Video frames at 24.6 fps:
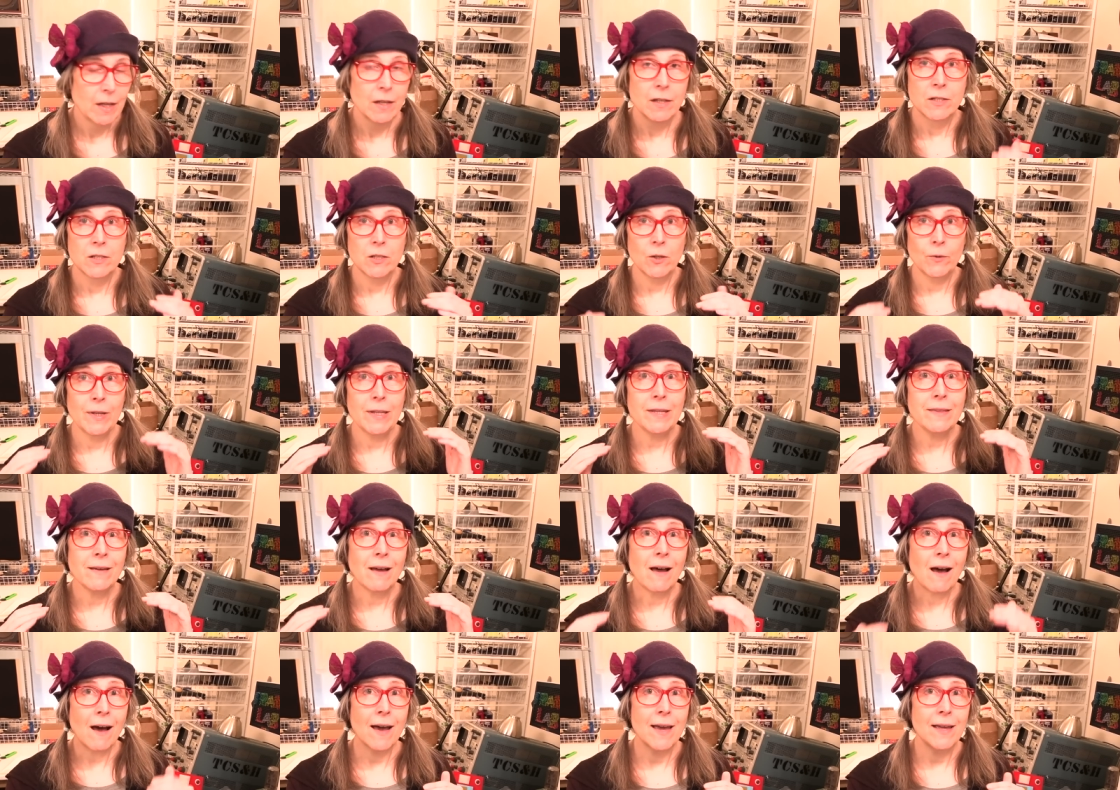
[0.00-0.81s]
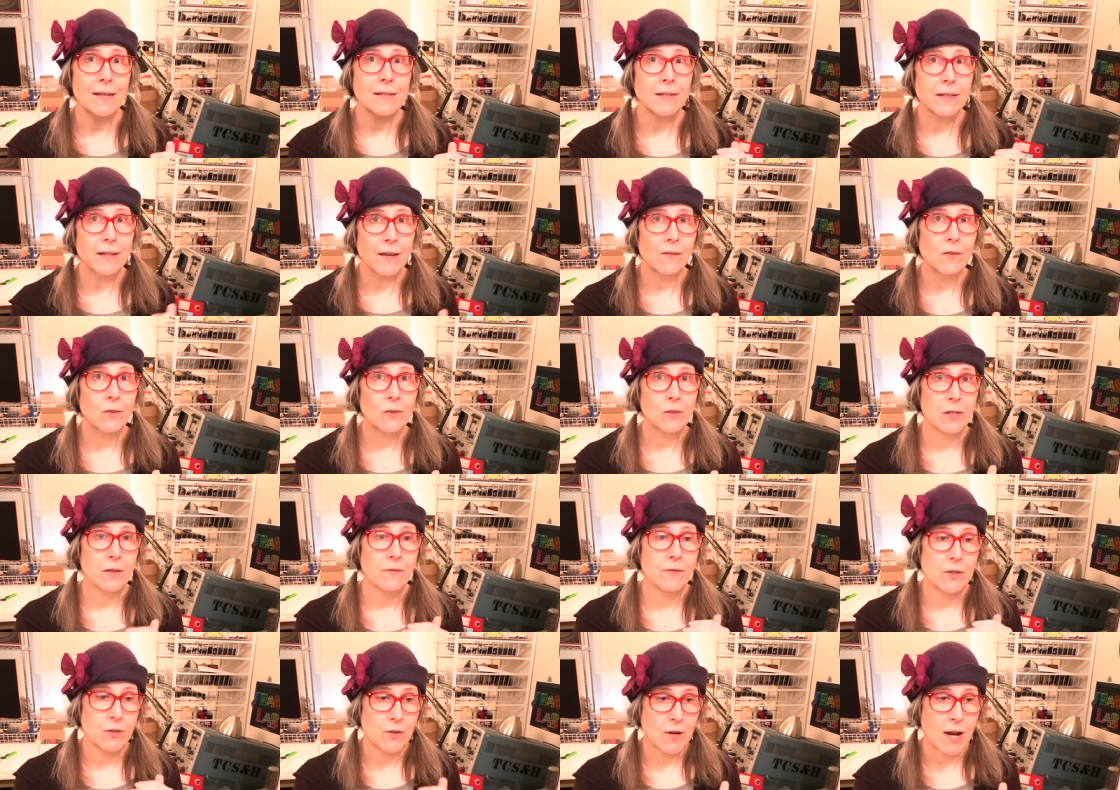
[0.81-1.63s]
So in the highest
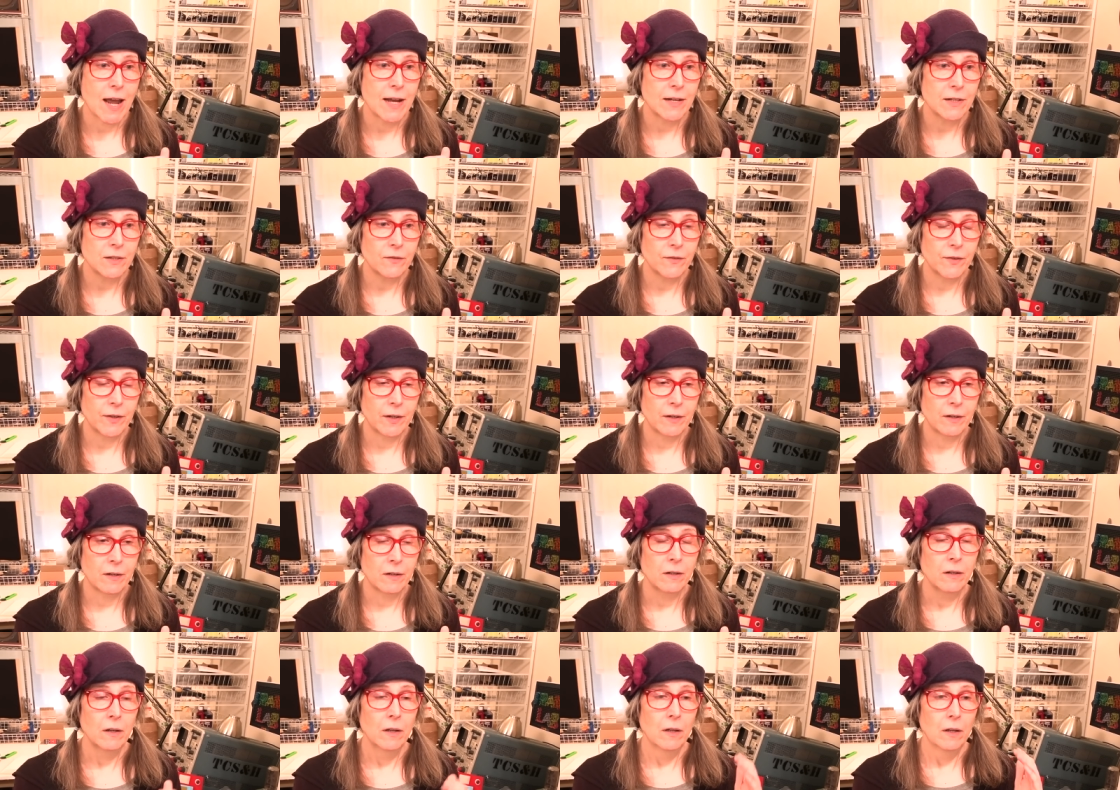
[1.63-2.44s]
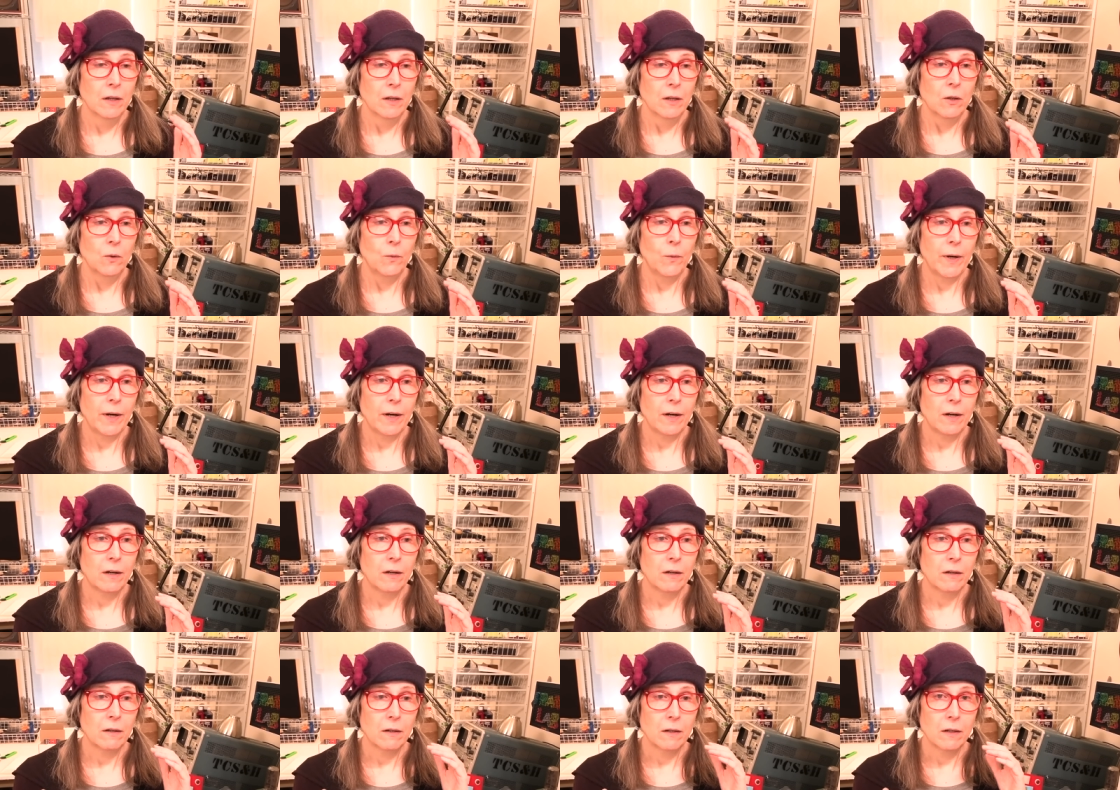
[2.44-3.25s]
levels of the stratosphere,
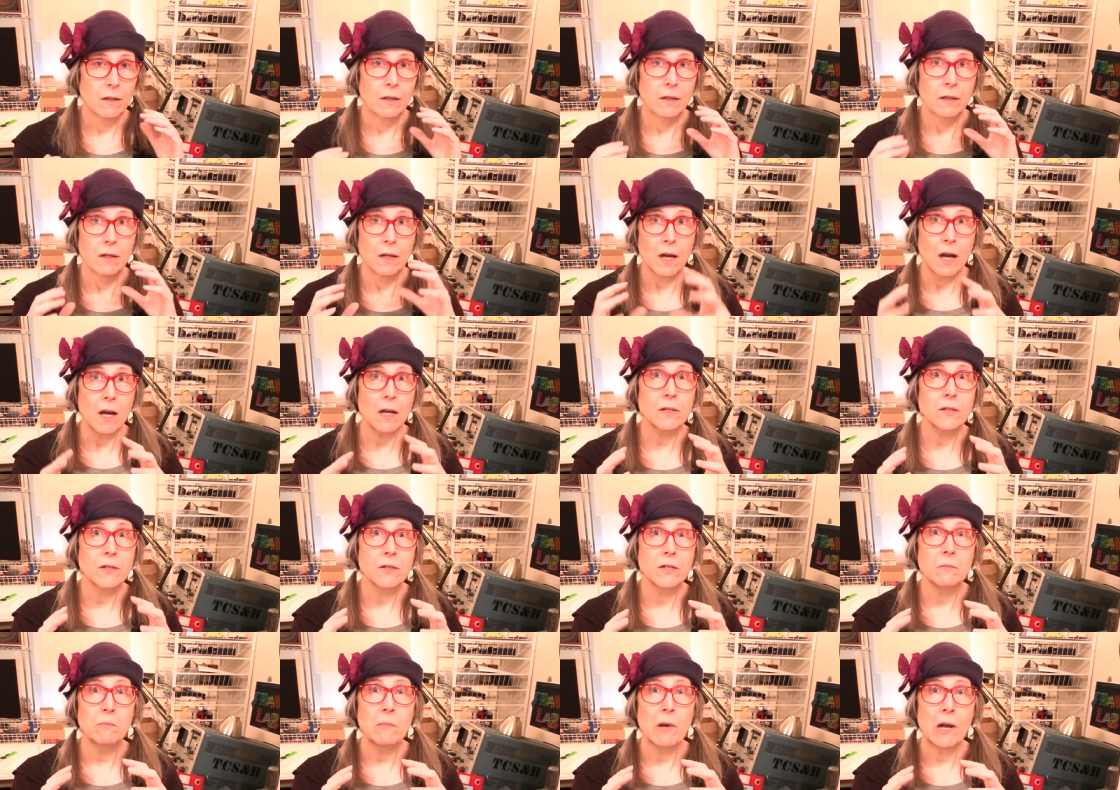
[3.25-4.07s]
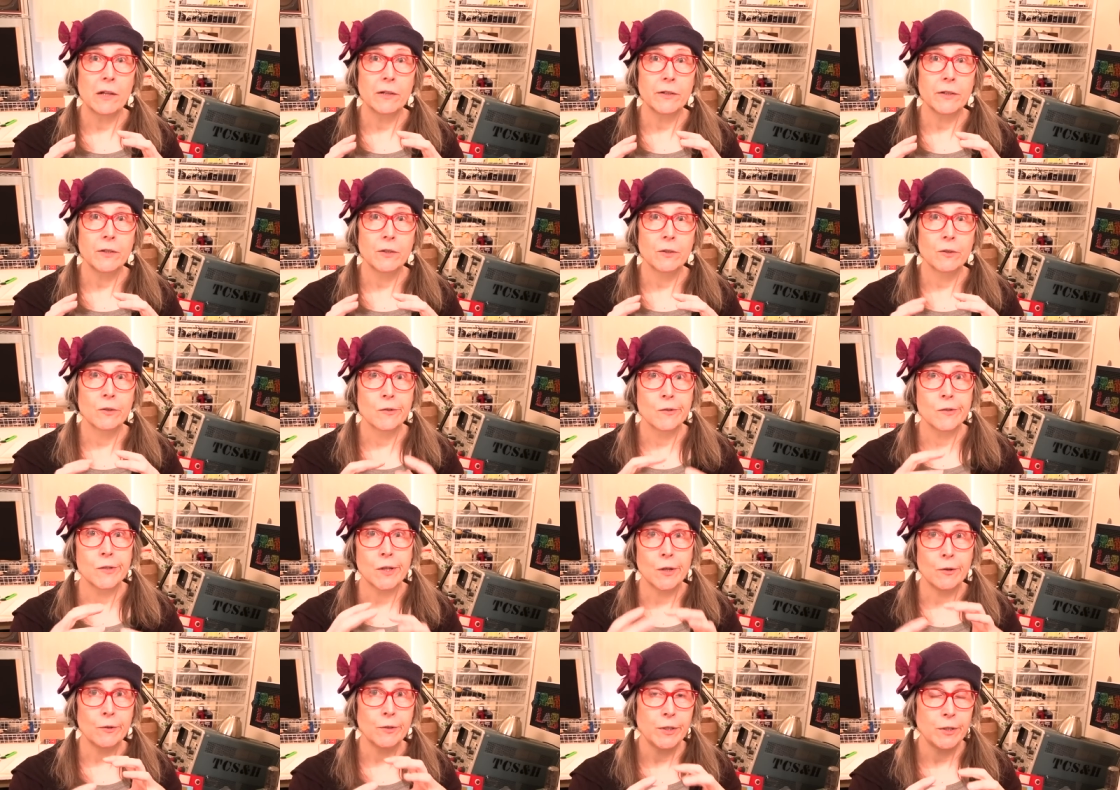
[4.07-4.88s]
where oxygen
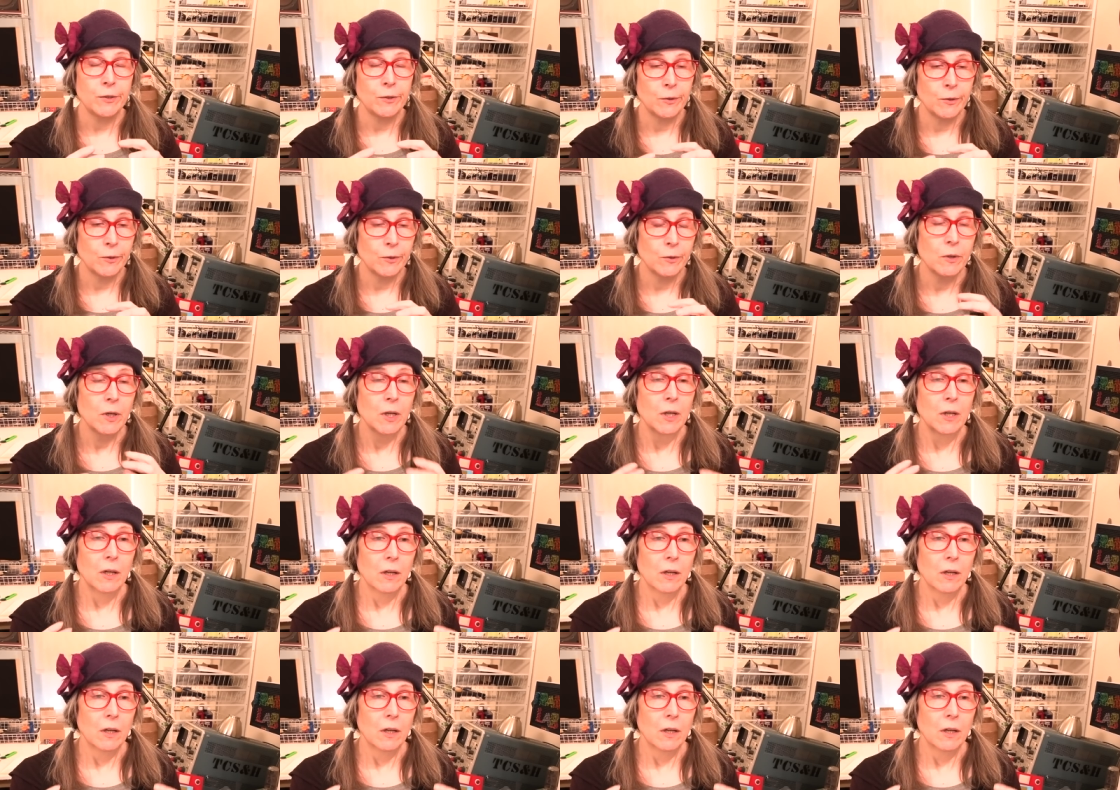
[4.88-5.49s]
molecules, O2,